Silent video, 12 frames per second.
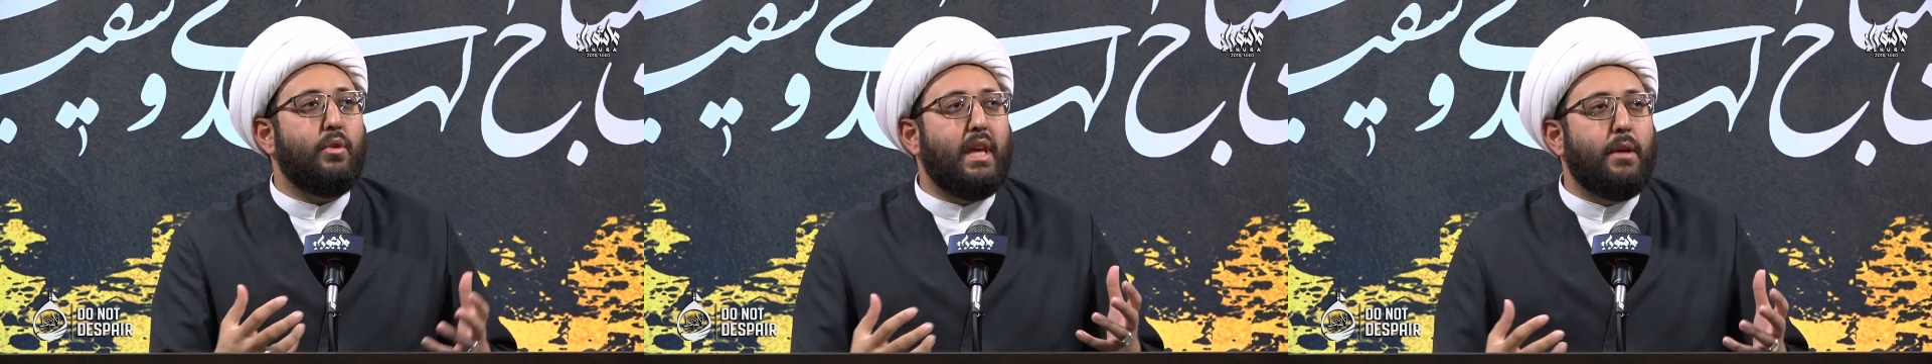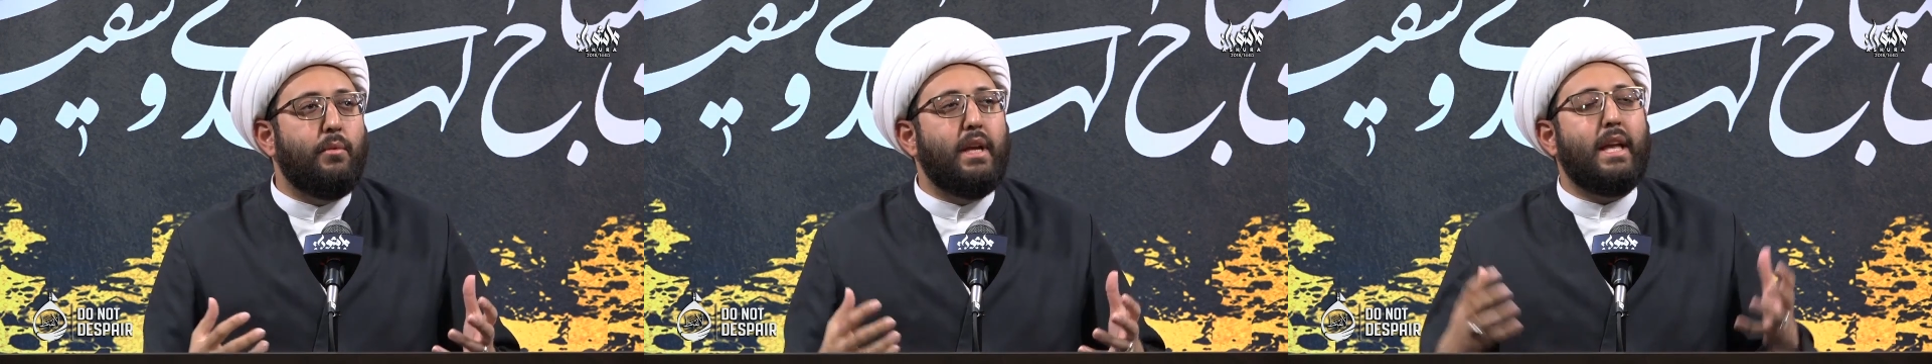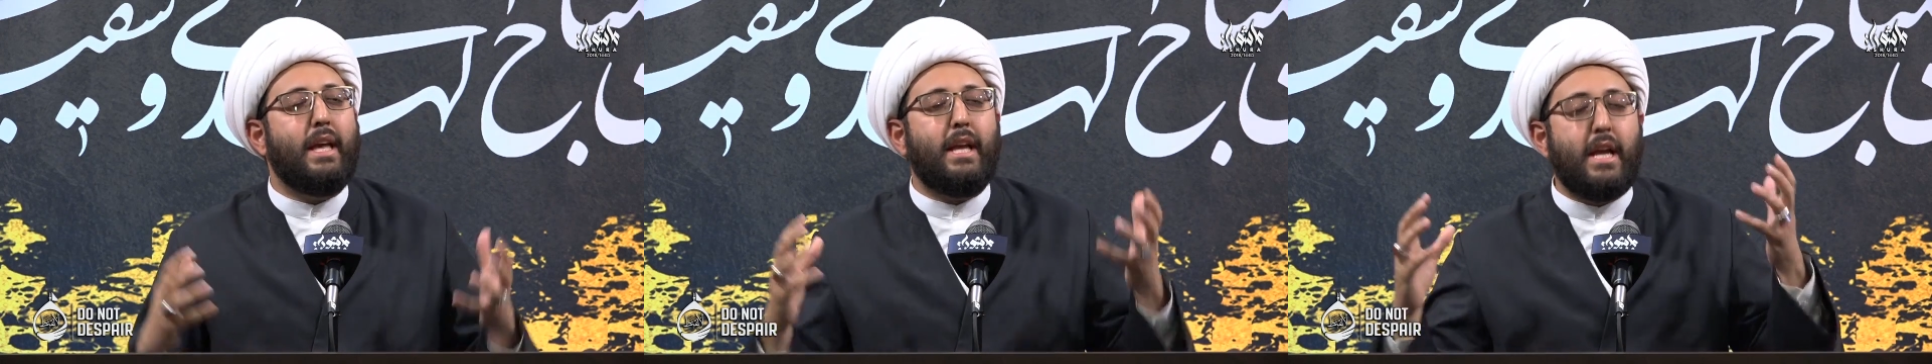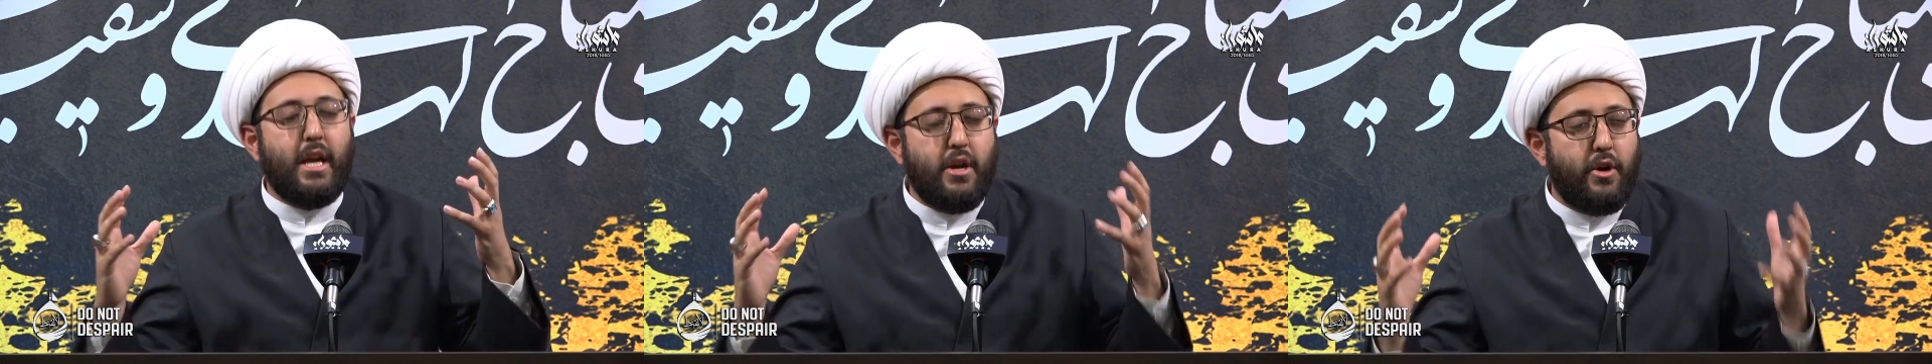okay, we
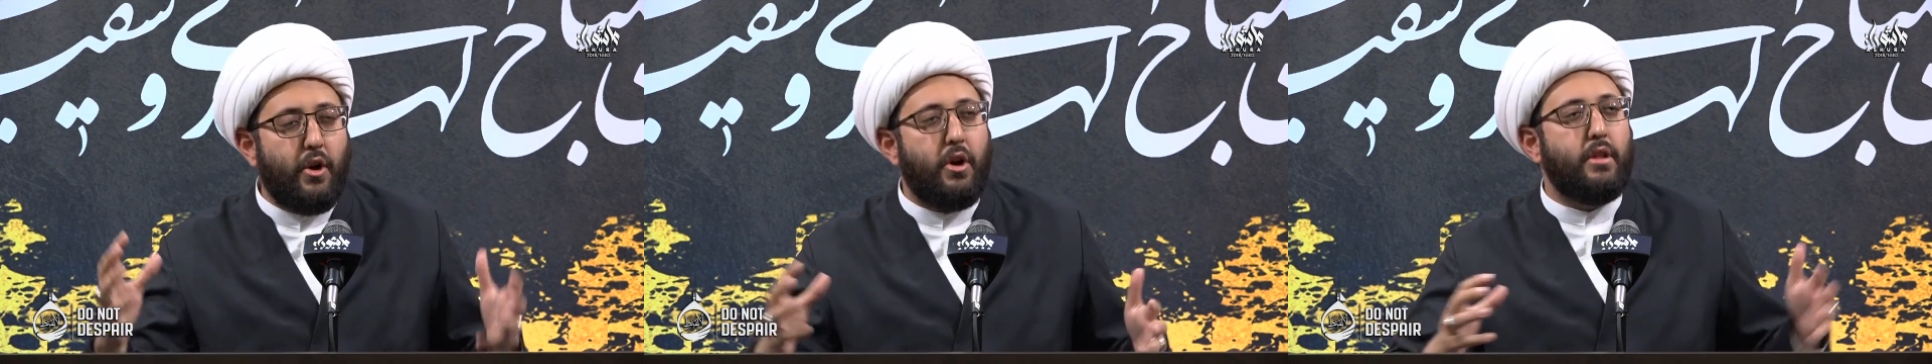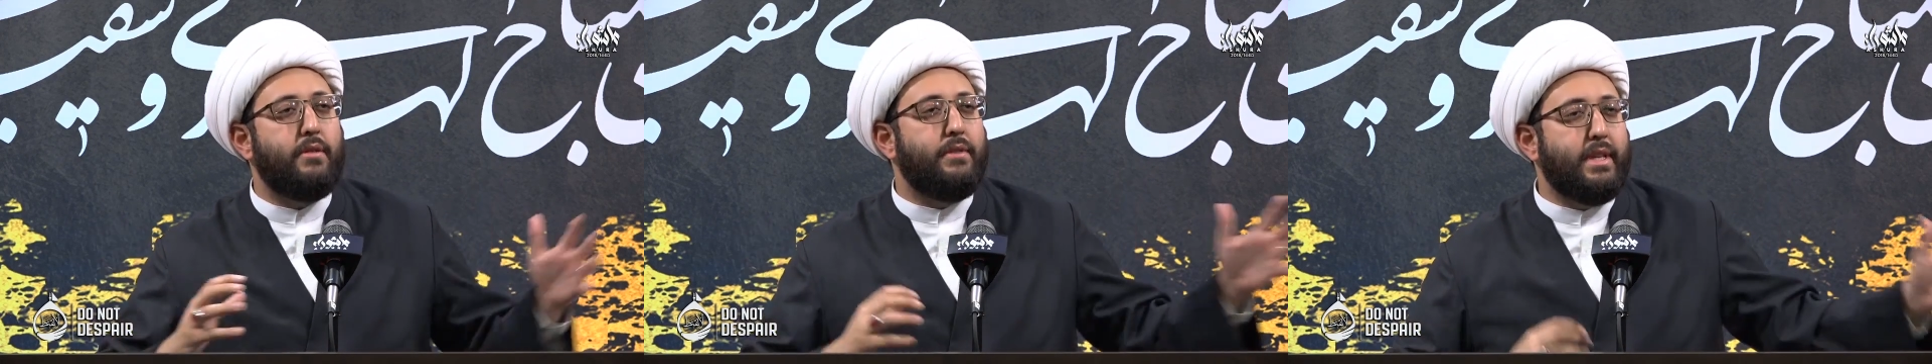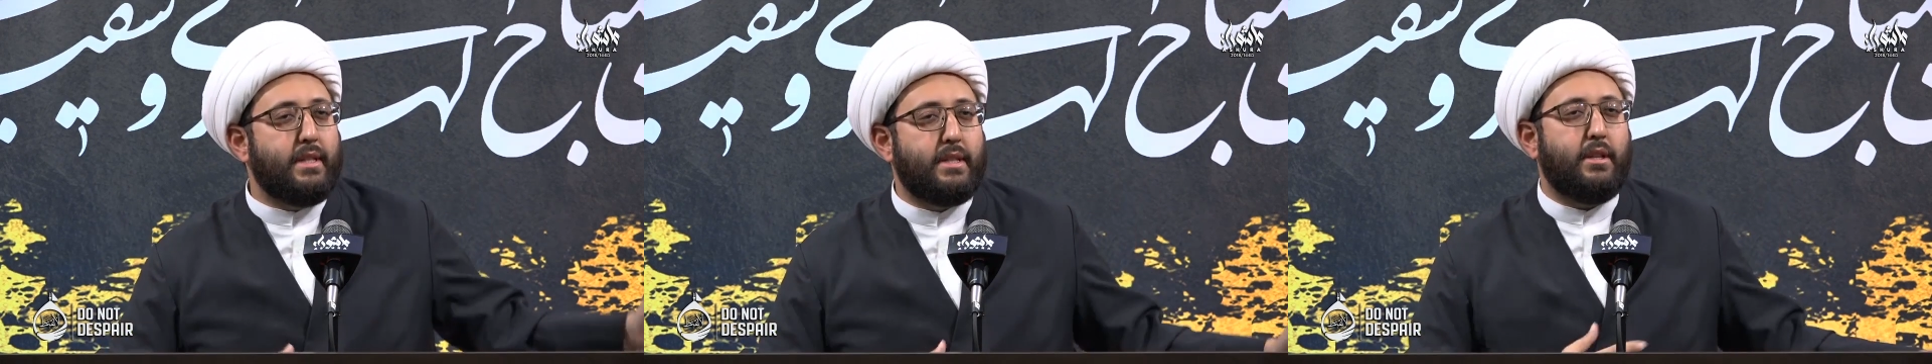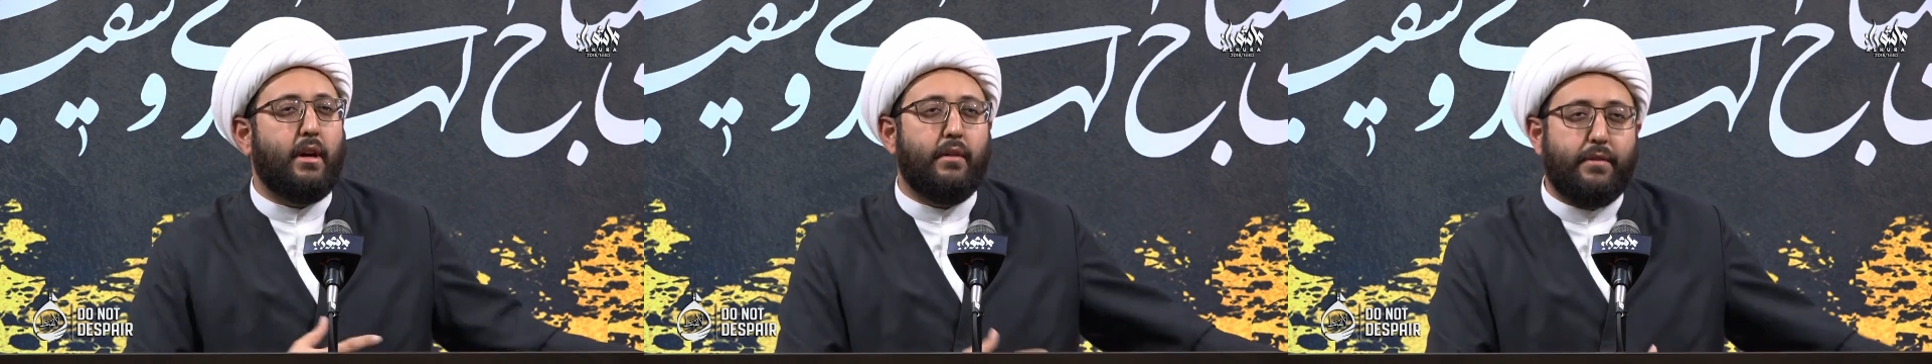hear all of this
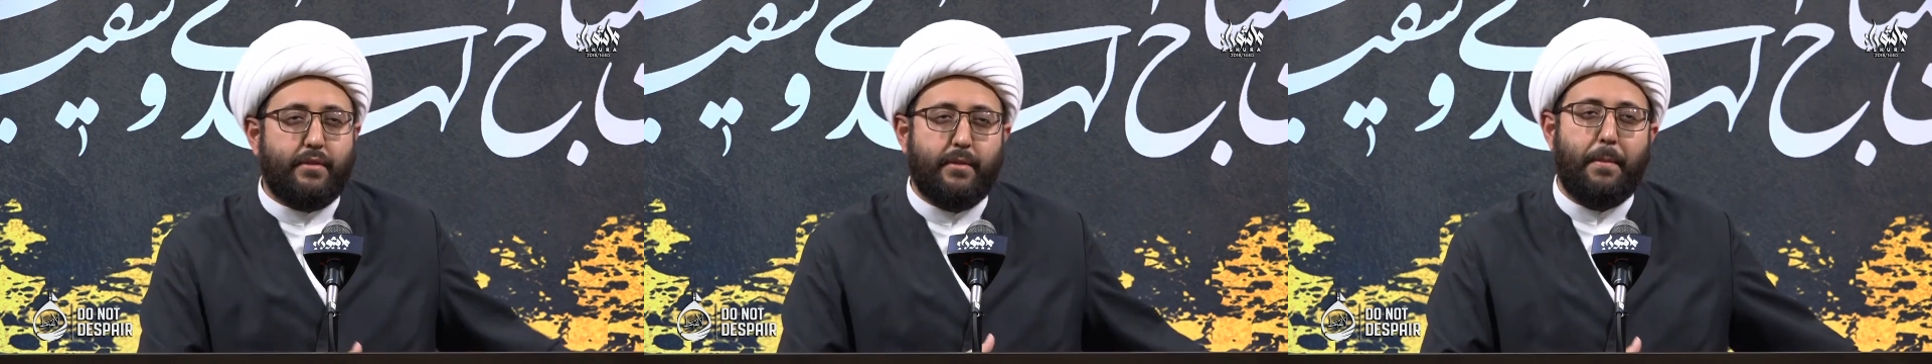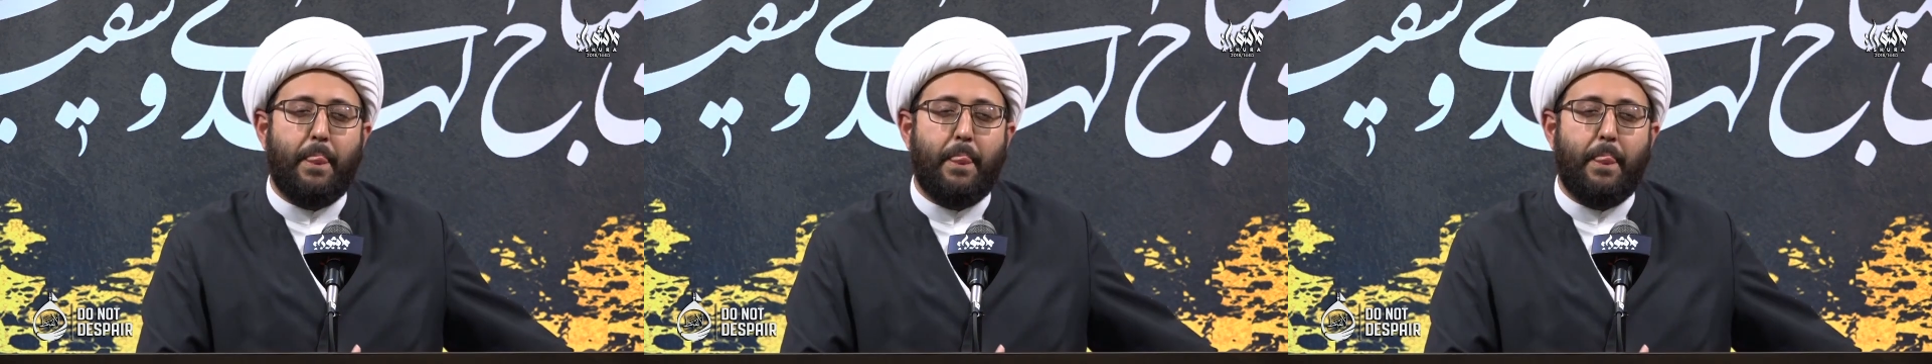stuff